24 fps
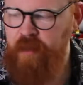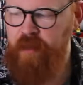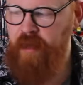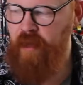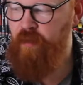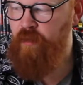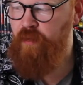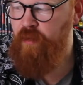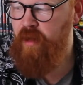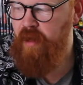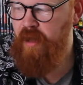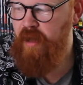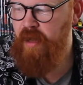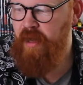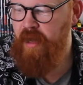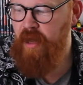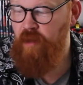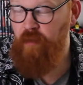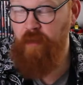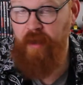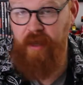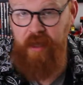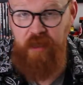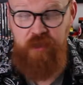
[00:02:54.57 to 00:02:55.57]
Now,
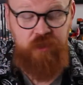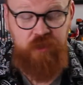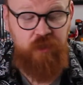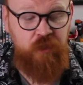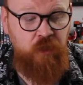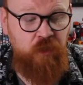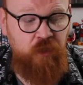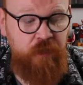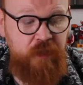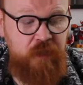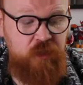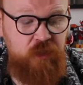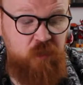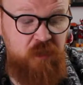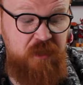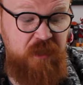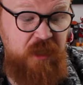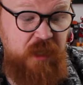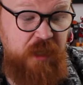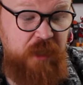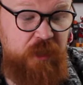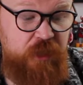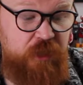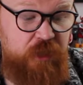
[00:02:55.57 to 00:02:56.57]
how I actually got this was
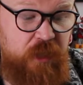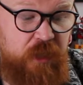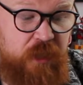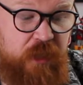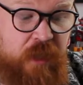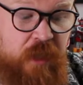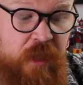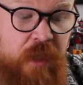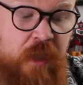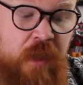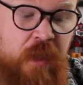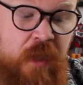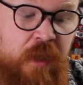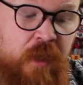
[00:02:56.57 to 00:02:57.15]
actually